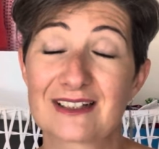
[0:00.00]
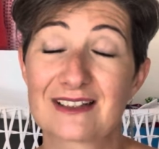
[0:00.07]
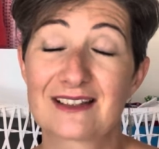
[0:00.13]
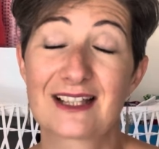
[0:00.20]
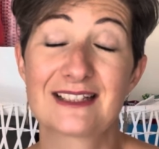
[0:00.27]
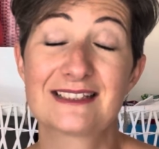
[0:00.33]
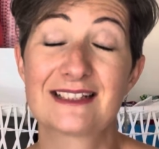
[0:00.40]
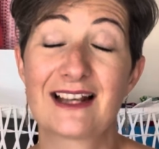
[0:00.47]

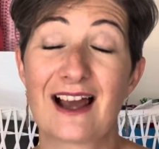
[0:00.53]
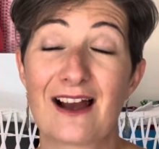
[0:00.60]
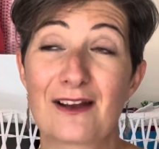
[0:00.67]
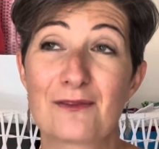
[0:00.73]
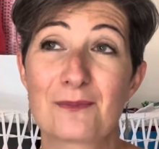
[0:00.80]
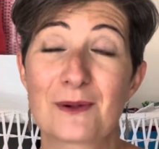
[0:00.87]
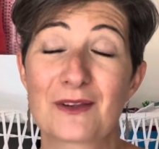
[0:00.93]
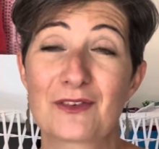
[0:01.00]
that's
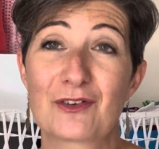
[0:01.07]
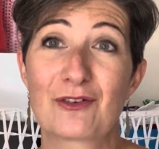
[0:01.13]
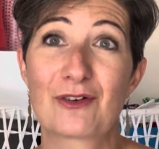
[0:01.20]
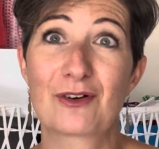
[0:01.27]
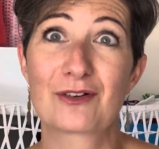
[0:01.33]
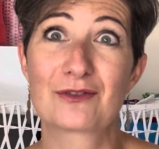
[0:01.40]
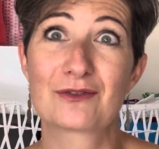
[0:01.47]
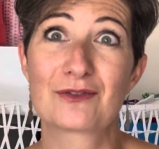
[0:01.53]
life, but there
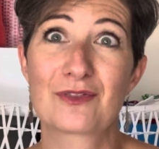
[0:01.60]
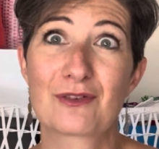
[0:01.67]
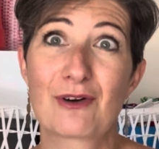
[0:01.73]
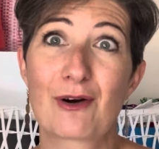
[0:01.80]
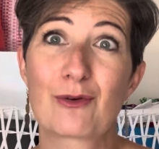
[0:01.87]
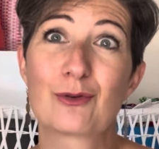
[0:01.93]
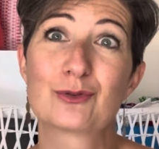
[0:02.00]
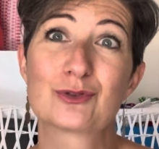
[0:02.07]
are there
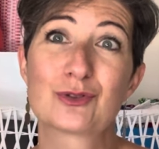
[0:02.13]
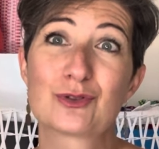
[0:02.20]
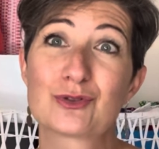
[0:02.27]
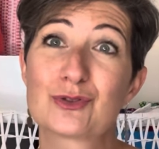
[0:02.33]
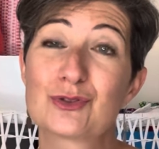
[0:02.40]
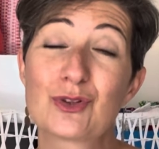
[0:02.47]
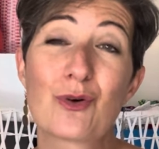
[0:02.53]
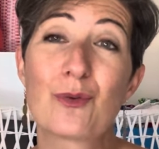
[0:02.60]
are also
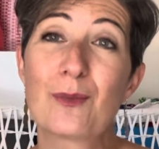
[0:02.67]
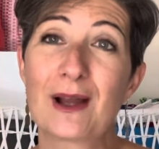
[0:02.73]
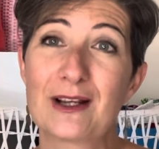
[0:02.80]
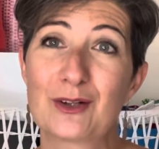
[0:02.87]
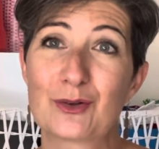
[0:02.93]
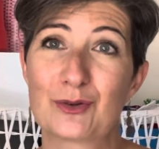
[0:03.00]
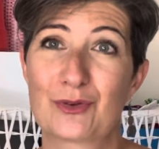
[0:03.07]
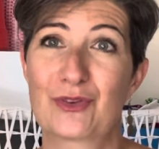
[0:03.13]
so many
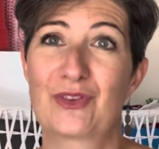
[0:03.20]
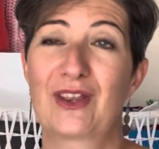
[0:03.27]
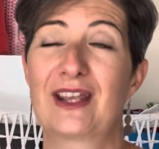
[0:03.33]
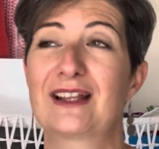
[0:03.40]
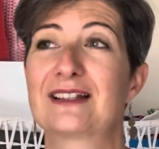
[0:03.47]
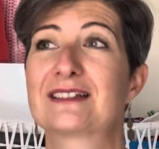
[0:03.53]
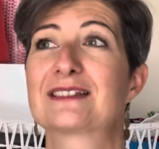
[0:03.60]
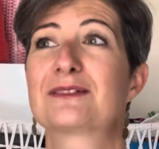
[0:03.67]
good
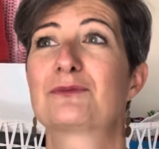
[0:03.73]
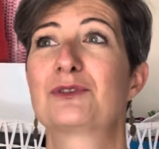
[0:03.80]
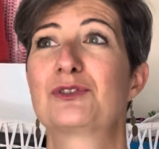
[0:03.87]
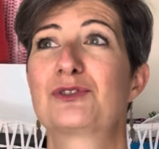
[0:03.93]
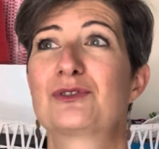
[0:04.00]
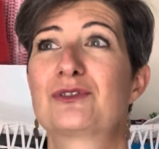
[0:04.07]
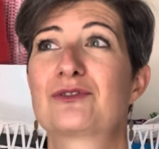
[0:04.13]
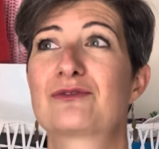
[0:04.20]
things. We
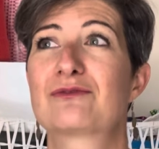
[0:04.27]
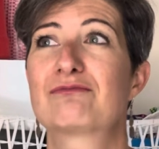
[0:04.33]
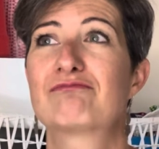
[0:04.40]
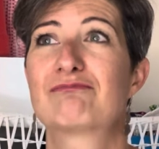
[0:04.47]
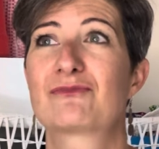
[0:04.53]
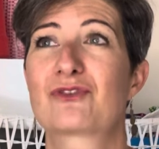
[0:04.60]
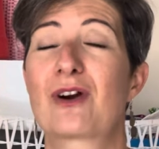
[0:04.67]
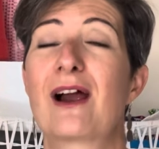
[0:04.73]
should
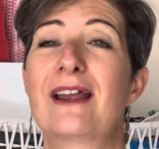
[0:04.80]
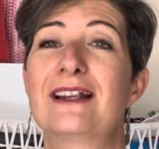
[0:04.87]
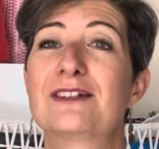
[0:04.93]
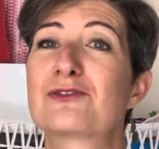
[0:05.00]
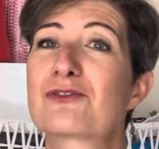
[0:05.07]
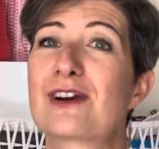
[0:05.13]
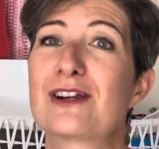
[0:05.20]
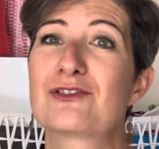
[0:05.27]
try
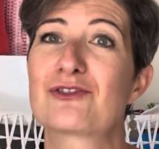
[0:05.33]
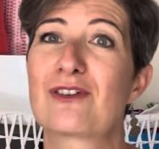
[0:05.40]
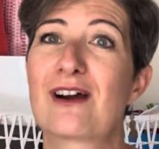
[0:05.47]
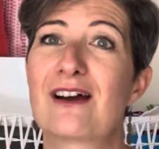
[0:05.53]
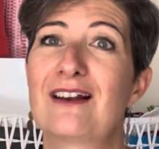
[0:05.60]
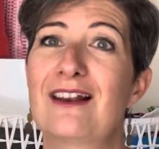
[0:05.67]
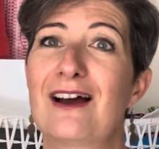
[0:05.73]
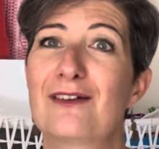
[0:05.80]
and treasure
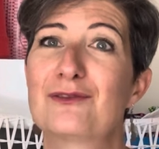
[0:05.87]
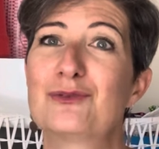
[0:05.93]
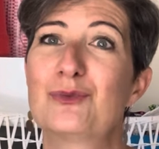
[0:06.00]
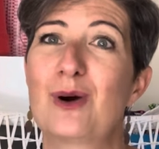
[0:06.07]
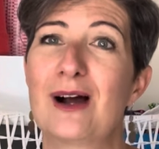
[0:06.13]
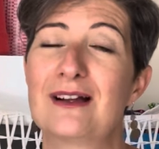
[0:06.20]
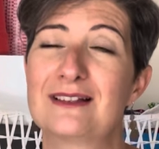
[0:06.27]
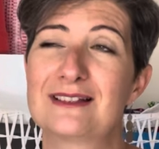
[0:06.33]
our loved
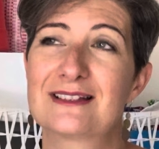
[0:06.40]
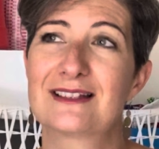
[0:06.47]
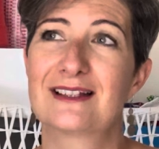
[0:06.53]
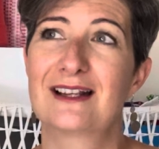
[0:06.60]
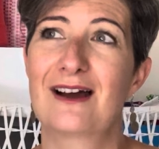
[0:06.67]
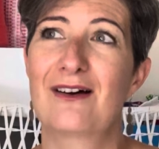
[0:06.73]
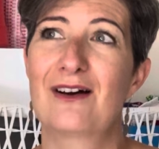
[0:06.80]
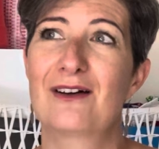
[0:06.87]
ones
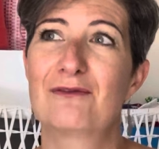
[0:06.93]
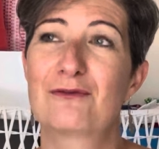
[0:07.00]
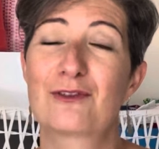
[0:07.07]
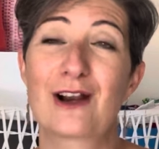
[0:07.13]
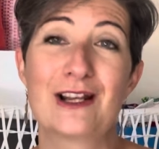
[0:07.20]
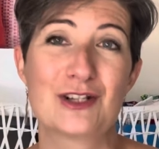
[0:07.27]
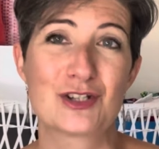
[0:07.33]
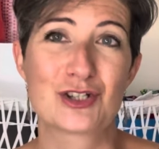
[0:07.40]
and our
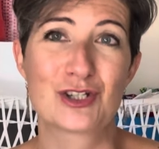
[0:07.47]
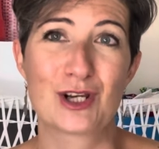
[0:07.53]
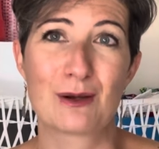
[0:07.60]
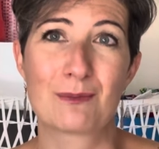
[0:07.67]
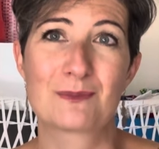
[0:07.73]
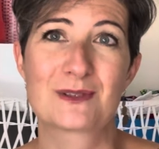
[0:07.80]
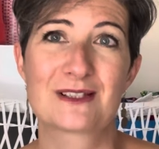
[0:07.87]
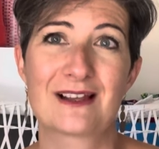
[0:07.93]

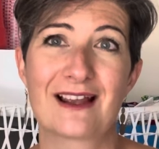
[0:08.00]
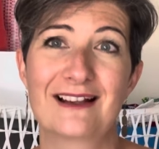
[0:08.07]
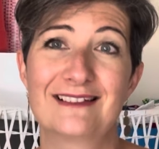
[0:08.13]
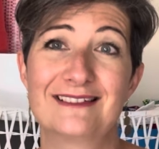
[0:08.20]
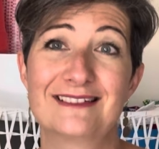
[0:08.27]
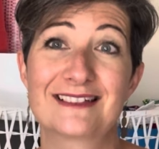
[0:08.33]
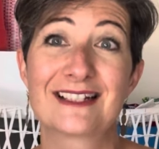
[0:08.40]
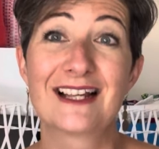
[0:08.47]
friendships
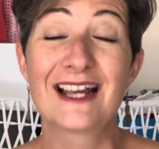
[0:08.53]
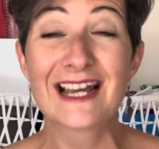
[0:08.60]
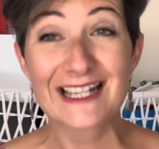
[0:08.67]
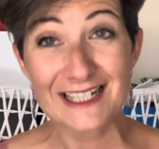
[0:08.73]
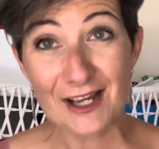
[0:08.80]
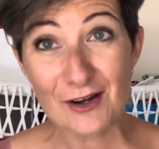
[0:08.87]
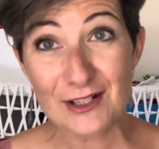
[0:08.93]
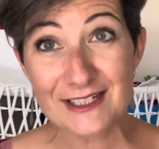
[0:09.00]
and
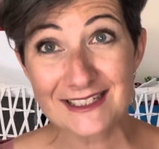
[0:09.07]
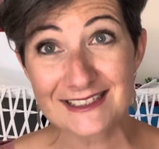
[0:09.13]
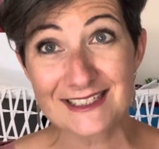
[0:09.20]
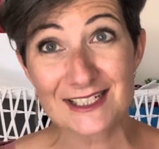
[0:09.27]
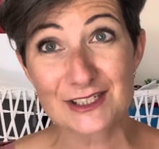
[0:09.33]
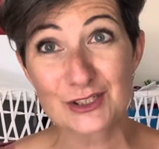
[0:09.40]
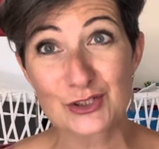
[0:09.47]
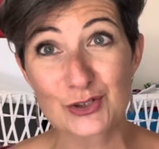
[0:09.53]
and our
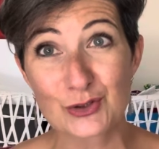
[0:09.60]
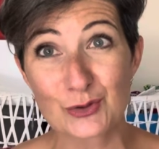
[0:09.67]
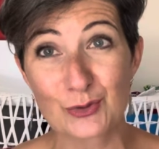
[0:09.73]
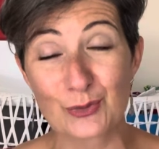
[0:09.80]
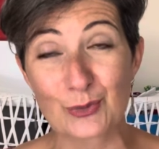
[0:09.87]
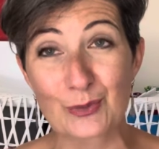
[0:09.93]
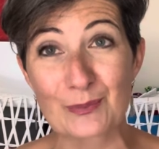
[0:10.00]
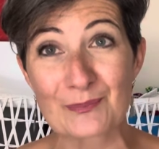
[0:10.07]
knitting
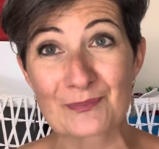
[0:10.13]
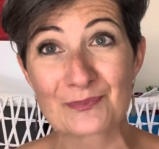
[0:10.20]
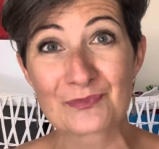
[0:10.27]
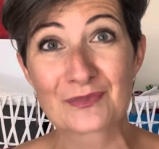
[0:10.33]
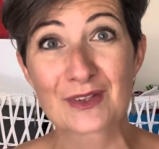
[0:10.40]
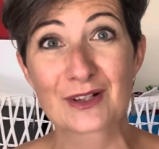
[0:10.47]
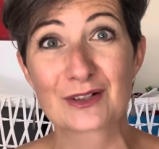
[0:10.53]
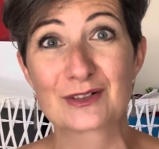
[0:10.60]
too,
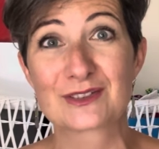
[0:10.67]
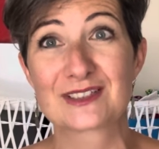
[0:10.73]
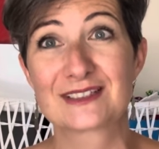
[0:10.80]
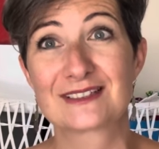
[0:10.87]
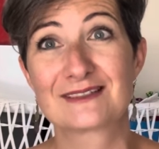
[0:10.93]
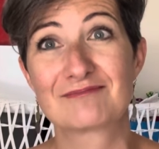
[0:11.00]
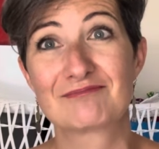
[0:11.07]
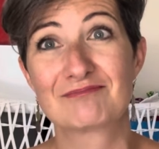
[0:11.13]
because
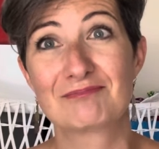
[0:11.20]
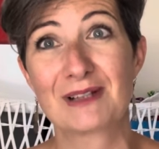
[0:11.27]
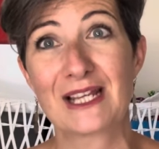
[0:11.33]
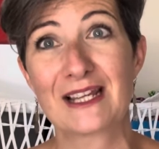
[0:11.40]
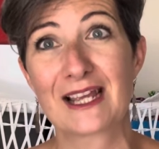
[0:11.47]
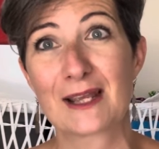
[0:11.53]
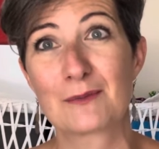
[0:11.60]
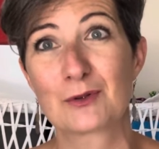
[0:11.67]

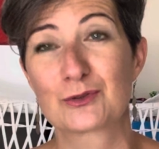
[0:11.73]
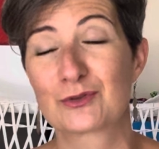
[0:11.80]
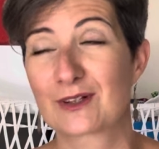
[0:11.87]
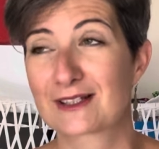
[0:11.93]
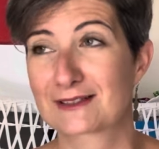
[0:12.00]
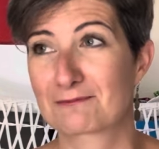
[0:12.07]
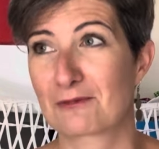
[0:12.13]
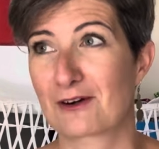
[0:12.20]
being able to
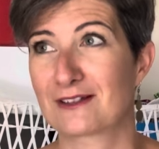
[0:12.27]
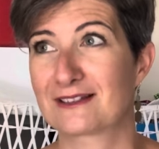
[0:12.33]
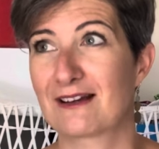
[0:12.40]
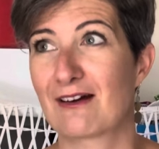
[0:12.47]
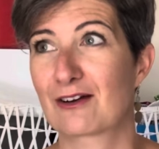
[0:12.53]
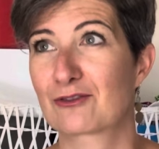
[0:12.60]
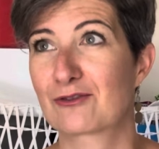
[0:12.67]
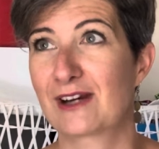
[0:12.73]
express
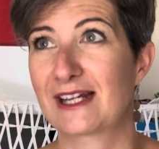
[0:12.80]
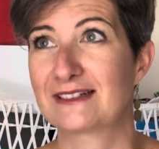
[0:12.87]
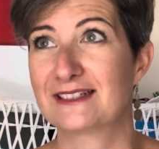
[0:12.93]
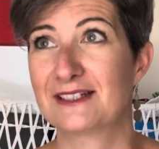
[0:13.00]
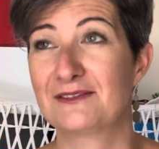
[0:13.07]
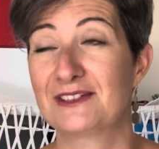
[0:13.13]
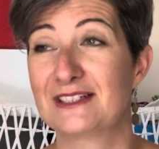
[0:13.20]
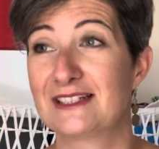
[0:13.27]
our
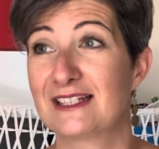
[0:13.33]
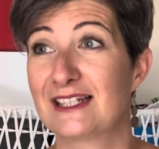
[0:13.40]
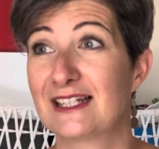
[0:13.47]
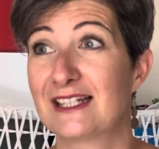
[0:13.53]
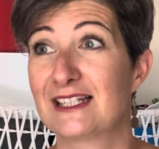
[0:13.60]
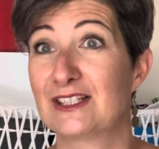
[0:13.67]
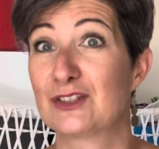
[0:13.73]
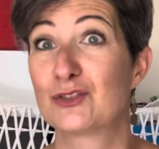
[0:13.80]
creativity
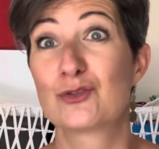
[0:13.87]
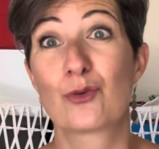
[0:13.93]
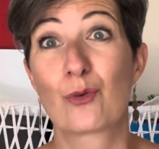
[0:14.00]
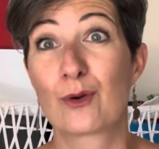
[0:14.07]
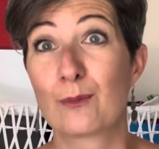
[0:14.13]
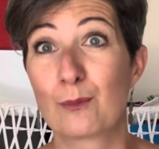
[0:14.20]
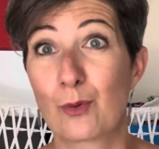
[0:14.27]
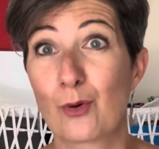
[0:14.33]
is so
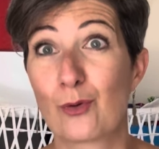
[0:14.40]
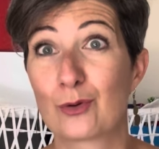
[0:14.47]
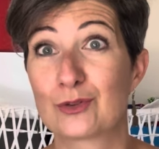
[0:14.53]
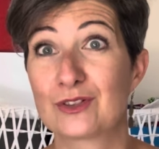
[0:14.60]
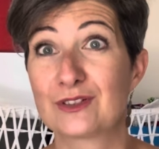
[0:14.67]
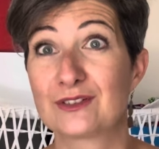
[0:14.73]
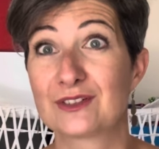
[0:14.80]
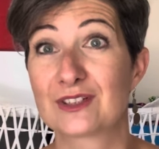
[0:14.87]

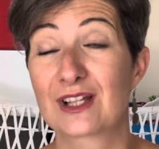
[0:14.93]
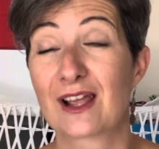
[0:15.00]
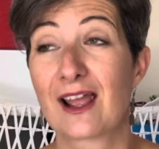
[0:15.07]
important.